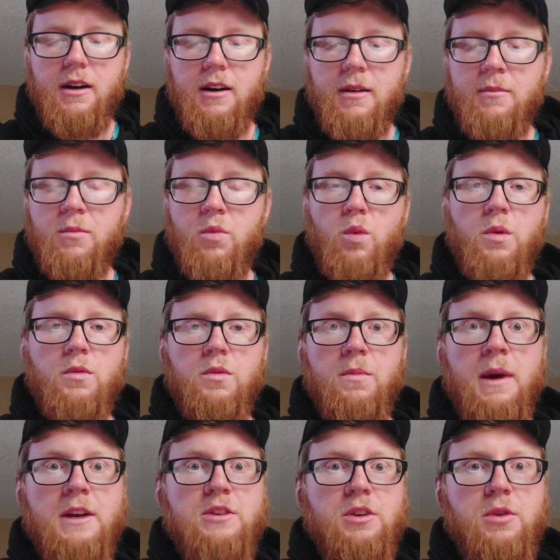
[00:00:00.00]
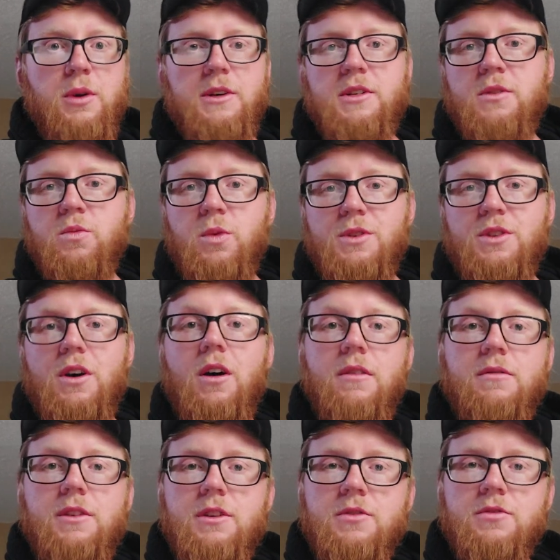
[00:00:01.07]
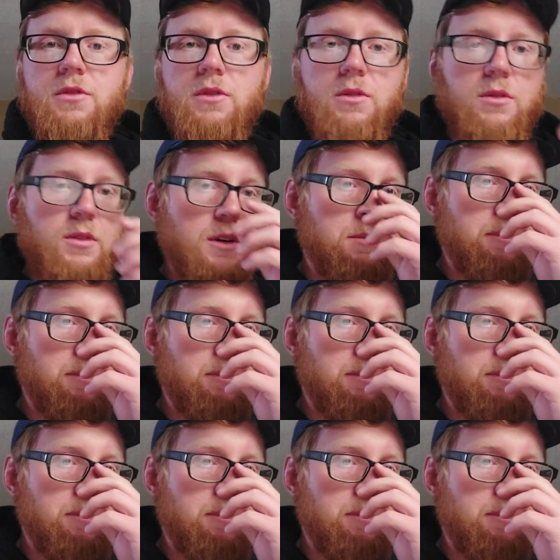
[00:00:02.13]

Um, the major question was of control